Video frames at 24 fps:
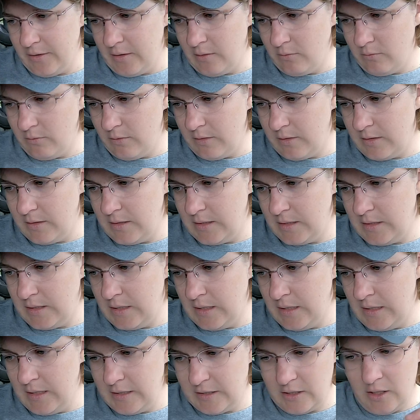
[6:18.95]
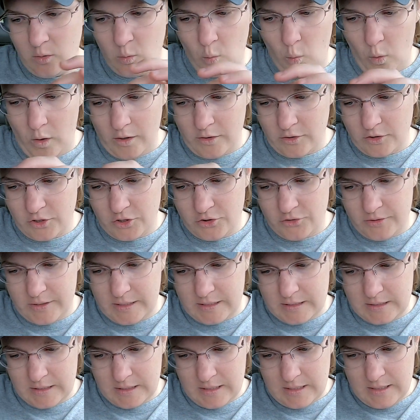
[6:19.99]
I don't see. It's on Water
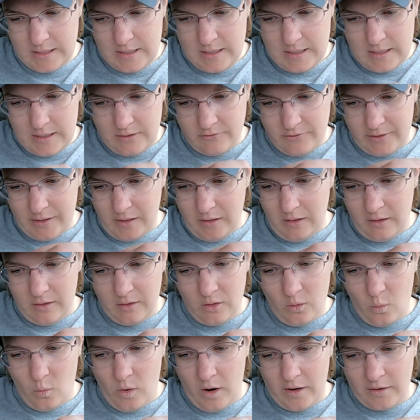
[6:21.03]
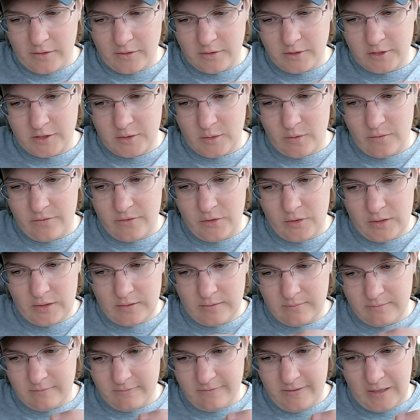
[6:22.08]
Street, right along the water. So if you
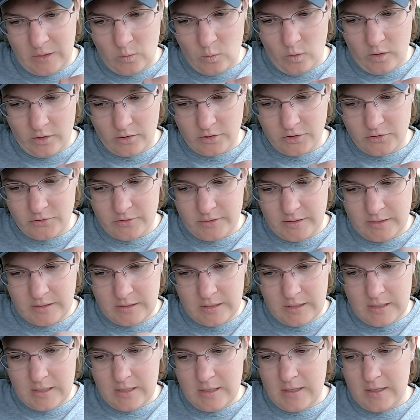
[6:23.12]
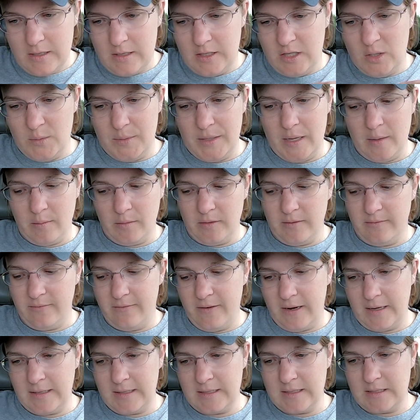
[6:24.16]
can find Water Street, you'll be able to
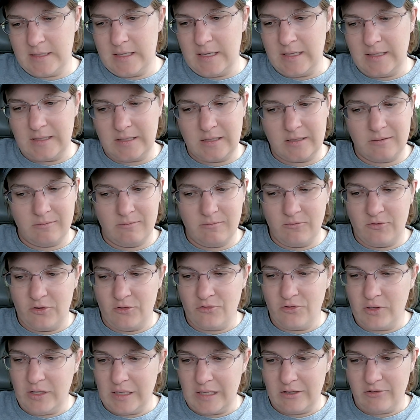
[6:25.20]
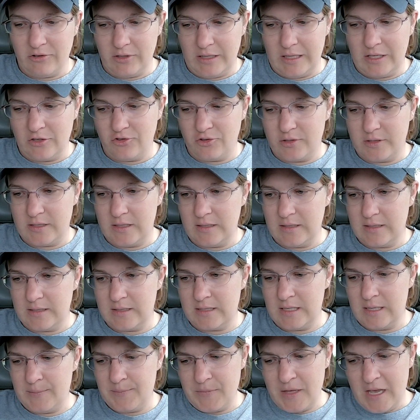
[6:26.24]
find it. It's really, really interesting to
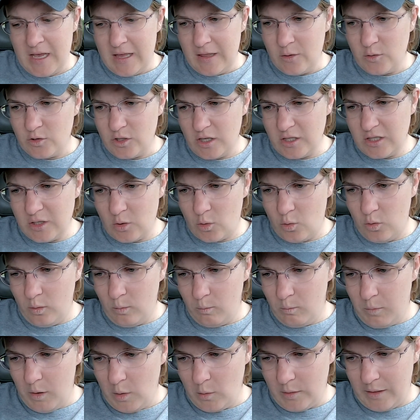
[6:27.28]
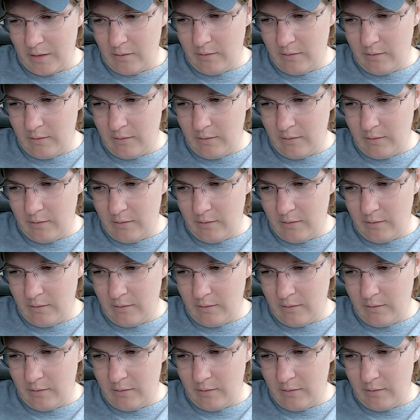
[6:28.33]
see. There's also a cool boat.